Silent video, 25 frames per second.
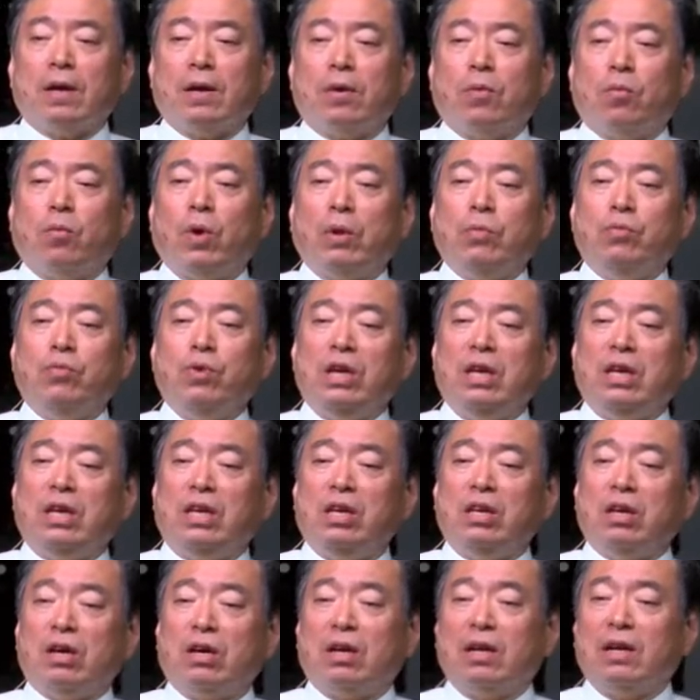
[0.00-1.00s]
when we
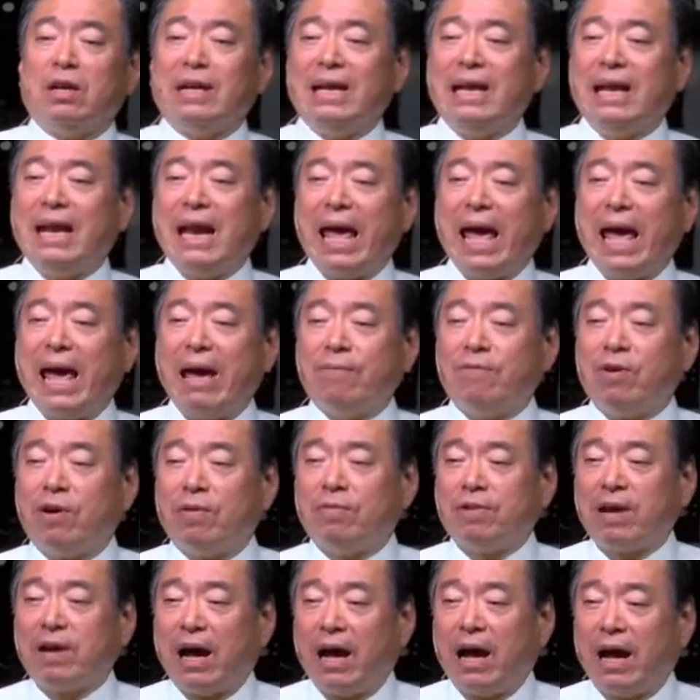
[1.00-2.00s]
hear Lamb
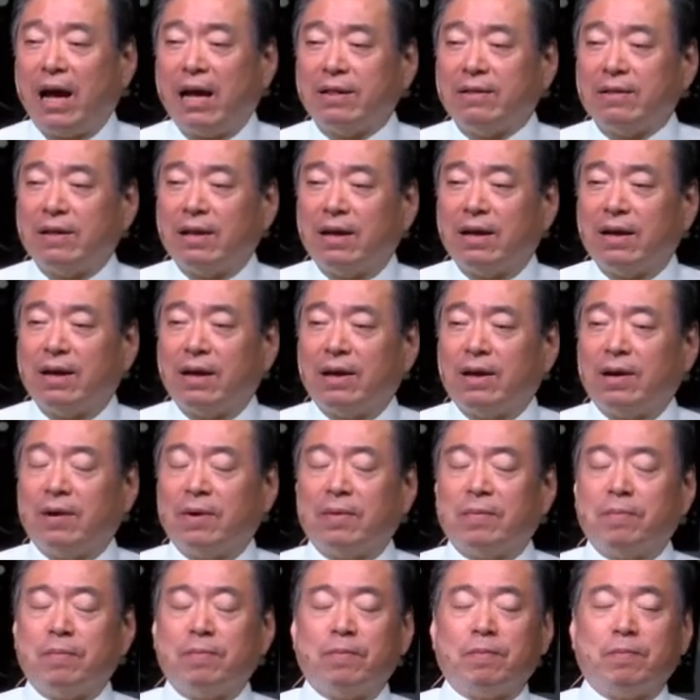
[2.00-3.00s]
of God,
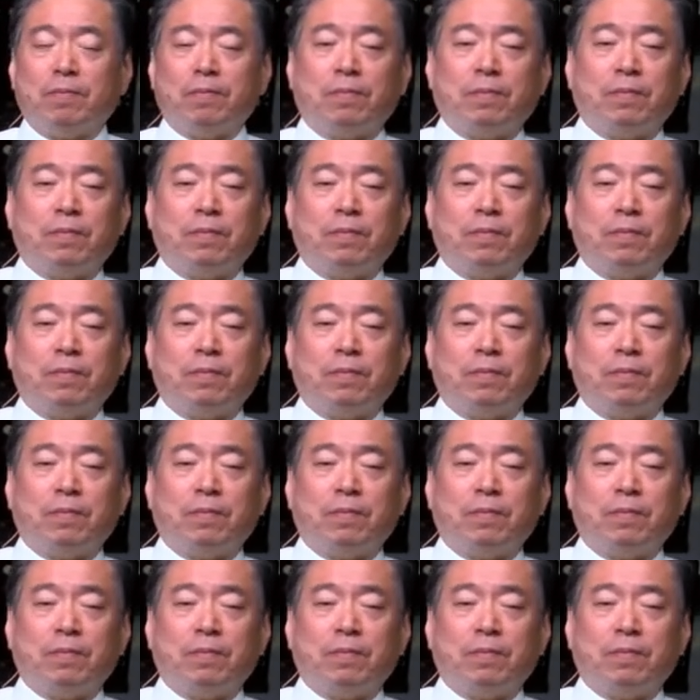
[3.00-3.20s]
um,